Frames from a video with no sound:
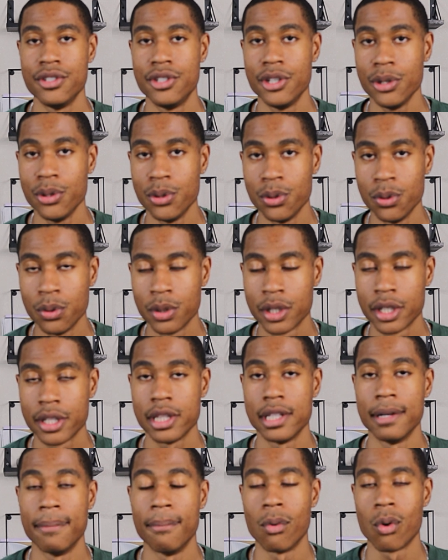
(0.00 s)
do,
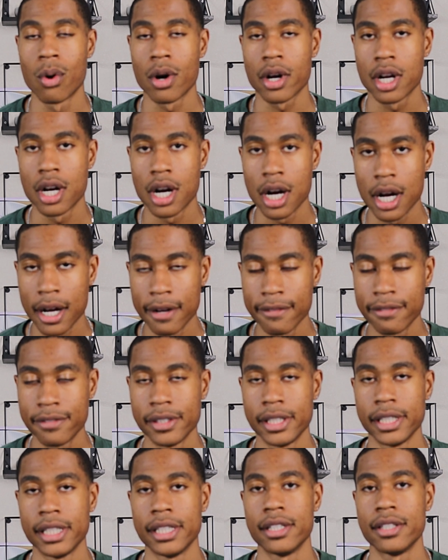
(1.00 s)
the more
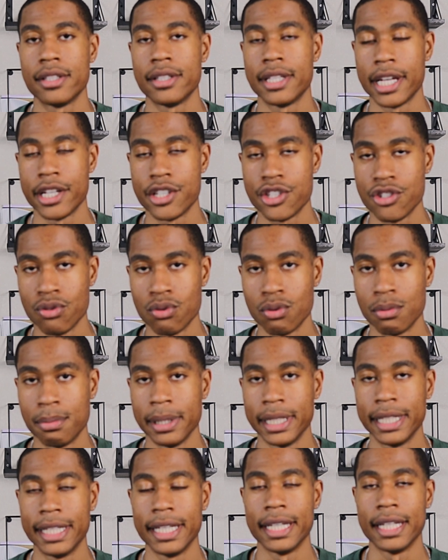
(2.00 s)
confident that you will
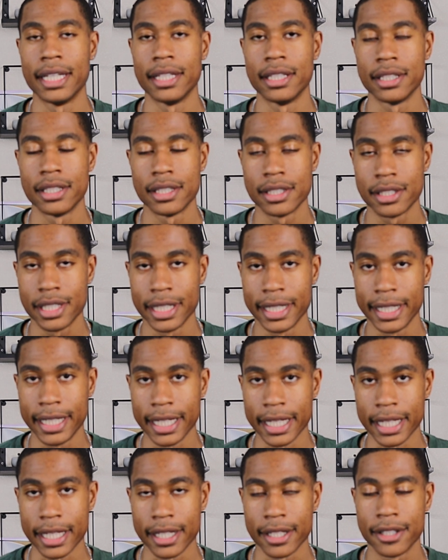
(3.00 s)
begin to
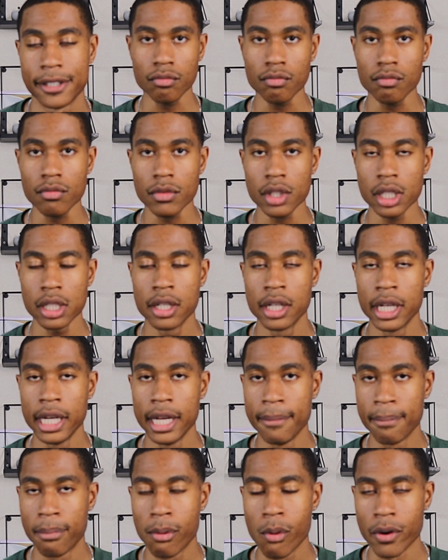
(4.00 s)
get.
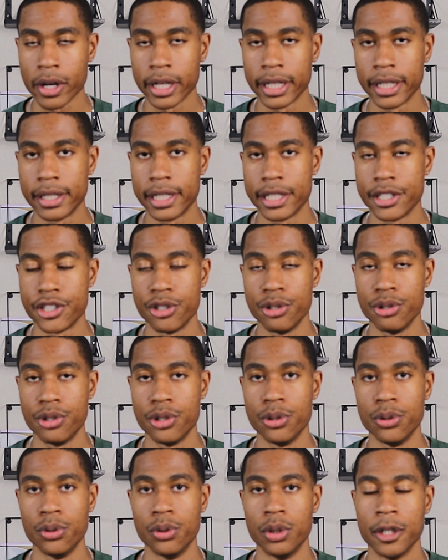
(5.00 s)
Important that you
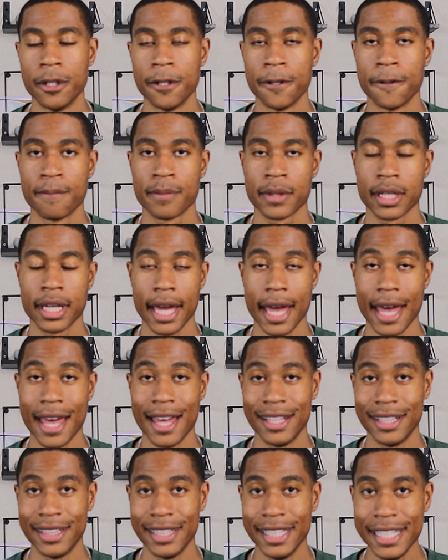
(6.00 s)
do
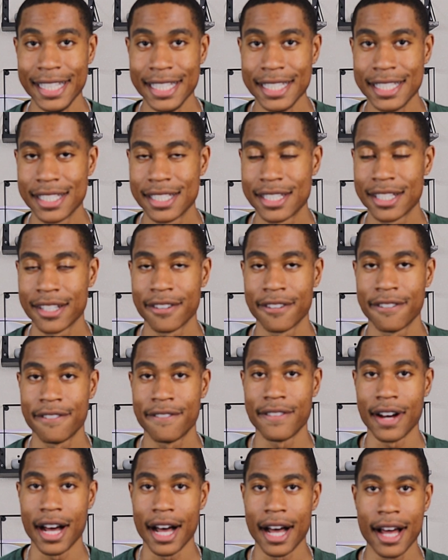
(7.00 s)
at least
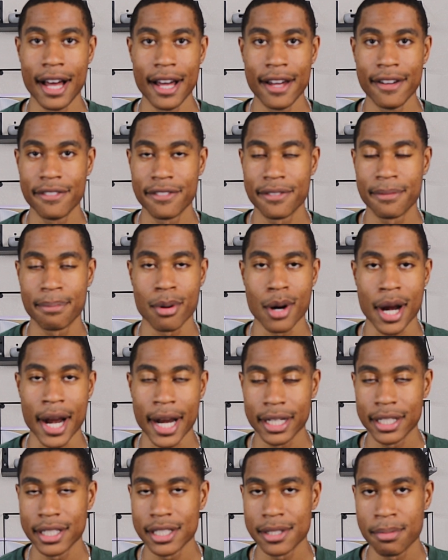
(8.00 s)
five
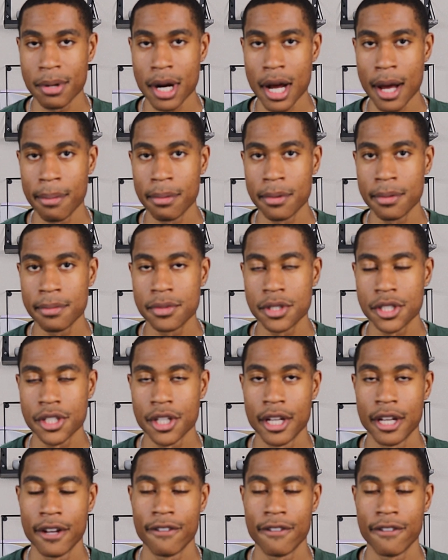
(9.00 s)
practice problems